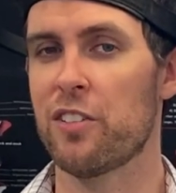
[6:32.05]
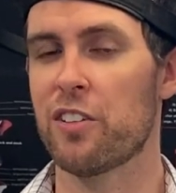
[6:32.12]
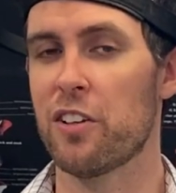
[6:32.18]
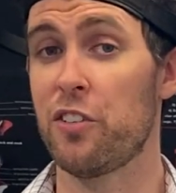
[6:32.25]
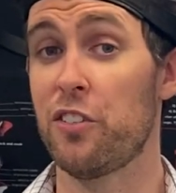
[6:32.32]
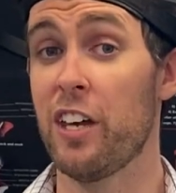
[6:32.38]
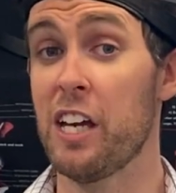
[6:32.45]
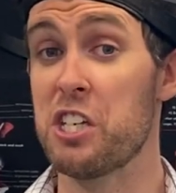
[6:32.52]
So
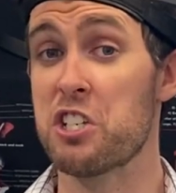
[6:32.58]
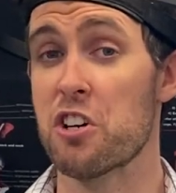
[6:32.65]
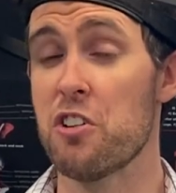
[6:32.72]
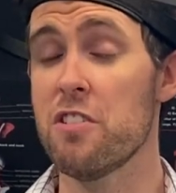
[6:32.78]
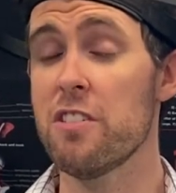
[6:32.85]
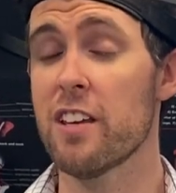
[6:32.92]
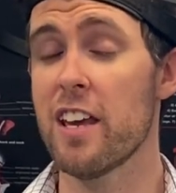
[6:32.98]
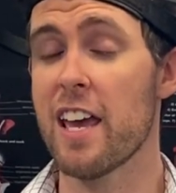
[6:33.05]
stay
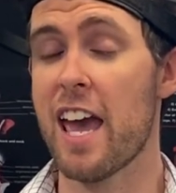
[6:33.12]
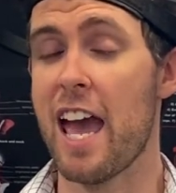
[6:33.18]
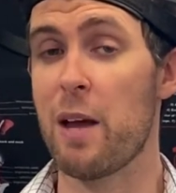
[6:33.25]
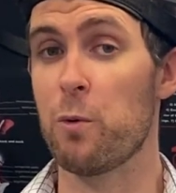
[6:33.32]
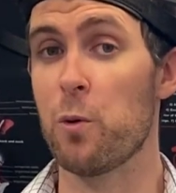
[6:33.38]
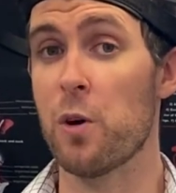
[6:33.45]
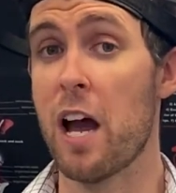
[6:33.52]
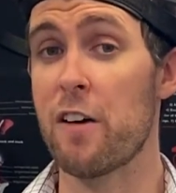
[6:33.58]
tuned,
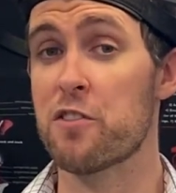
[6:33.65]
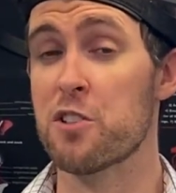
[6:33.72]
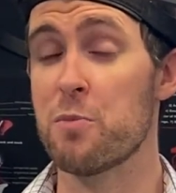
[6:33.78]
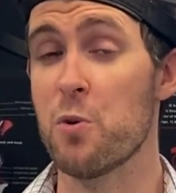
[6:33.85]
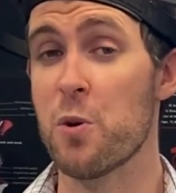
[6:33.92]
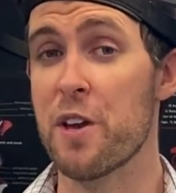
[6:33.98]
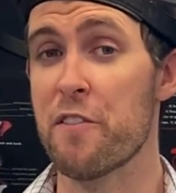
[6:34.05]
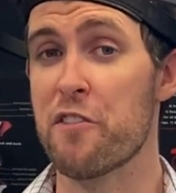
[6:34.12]
and we'll have some
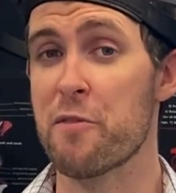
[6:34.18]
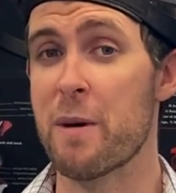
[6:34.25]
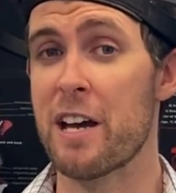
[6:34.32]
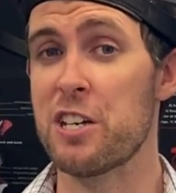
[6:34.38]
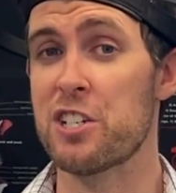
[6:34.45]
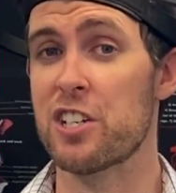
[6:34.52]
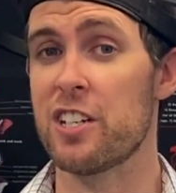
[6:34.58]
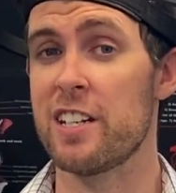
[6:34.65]
more
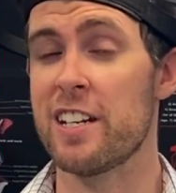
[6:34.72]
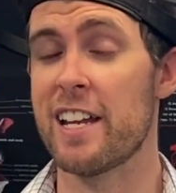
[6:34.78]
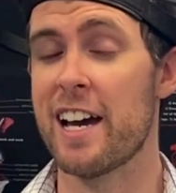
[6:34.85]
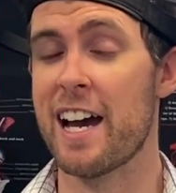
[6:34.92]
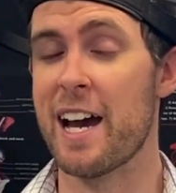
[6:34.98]
information